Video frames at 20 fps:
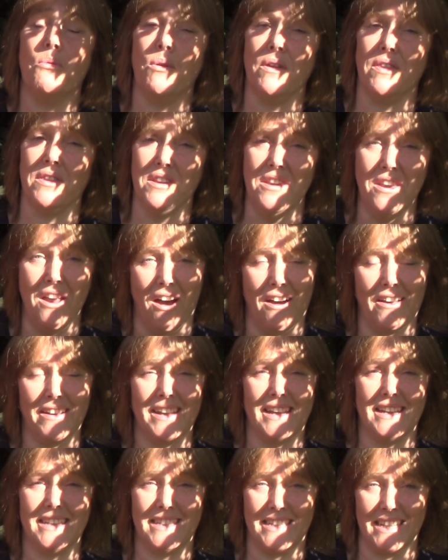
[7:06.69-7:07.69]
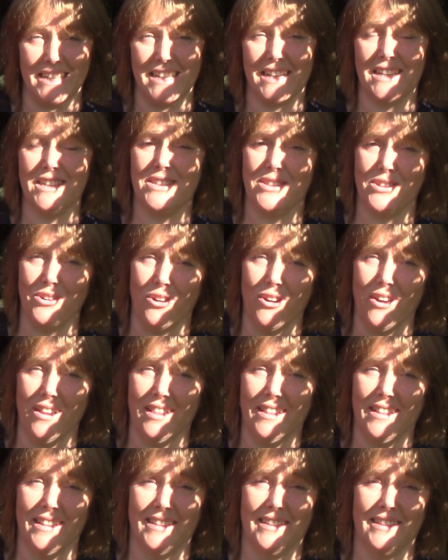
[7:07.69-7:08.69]
with non-acidic
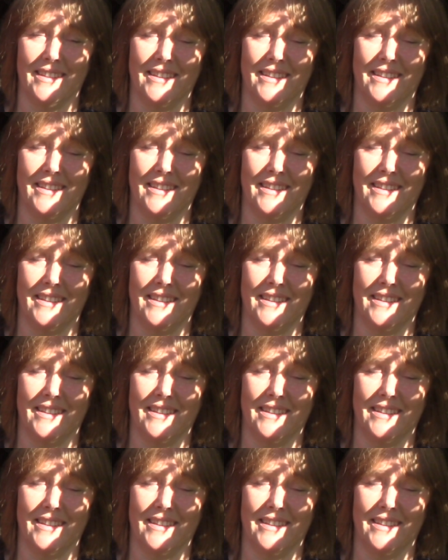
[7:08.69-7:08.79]
soil.